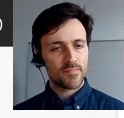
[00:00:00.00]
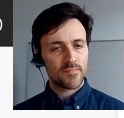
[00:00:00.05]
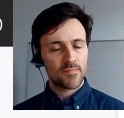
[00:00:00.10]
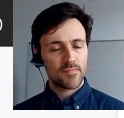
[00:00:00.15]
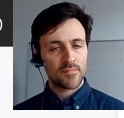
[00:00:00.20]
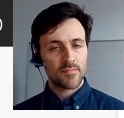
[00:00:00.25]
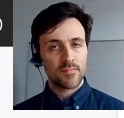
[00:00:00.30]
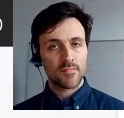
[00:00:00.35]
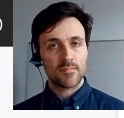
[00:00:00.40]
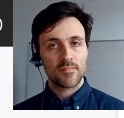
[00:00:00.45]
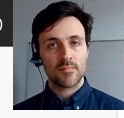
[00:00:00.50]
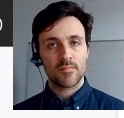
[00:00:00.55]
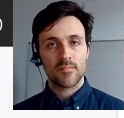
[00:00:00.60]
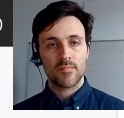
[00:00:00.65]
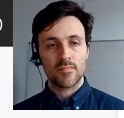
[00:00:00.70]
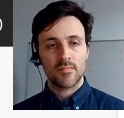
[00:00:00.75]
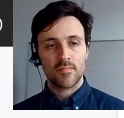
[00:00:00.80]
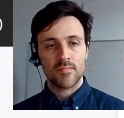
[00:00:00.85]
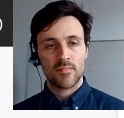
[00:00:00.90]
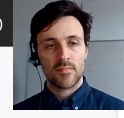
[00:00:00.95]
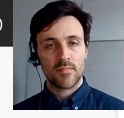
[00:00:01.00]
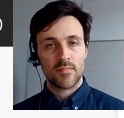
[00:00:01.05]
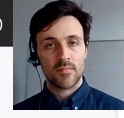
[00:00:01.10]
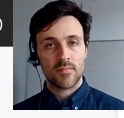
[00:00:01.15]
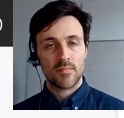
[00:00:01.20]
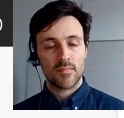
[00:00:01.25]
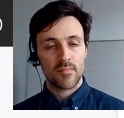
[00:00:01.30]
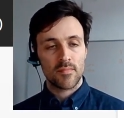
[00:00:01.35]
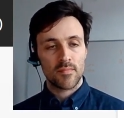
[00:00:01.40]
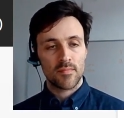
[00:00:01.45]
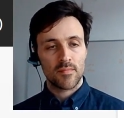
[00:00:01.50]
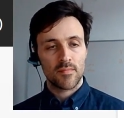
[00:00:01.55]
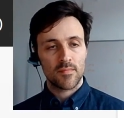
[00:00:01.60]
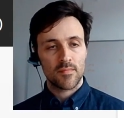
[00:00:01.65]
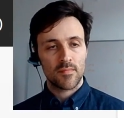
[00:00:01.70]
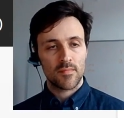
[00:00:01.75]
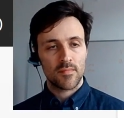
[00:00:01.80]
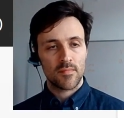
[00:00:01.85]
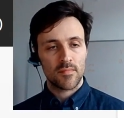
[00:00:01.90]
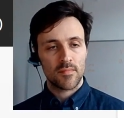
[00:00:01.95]

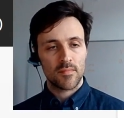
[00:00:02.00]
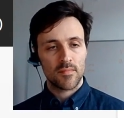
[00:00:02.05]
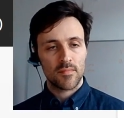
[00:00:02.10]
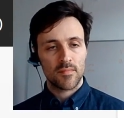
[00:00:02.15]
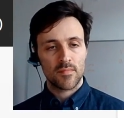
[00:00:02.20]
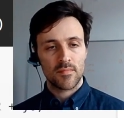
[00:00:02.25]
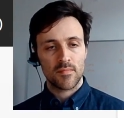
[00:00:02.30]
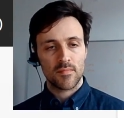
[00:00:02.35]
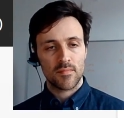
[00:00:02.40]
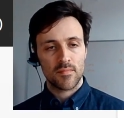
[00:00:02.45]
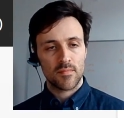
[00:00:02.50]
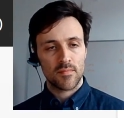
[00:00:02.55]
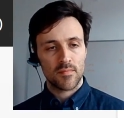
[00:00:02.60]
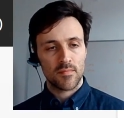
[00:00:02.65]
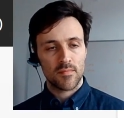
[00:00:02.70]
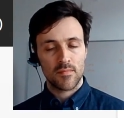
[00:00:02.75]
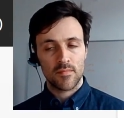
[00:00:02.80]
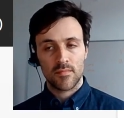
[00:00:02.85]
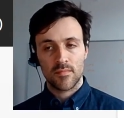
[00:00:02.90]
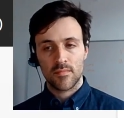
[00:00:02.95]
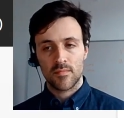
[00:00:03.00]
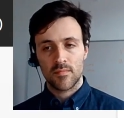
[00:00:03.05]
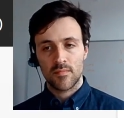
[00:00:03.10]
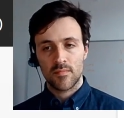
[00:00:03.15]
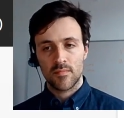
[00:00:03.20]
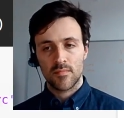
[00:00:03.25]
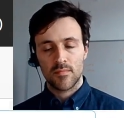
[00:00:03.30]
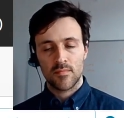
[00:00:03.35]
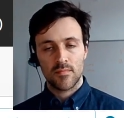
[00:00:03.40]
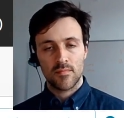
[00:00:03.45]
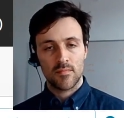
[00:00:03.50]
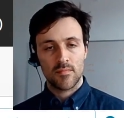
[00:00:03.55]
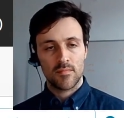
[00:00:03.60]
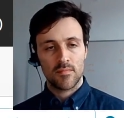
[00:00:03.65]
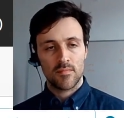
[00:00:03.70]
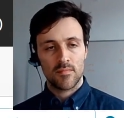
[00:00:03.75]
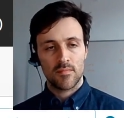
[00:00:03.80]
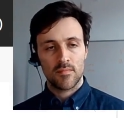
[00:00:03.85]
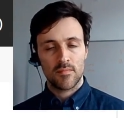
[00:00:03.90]
(no one is talking)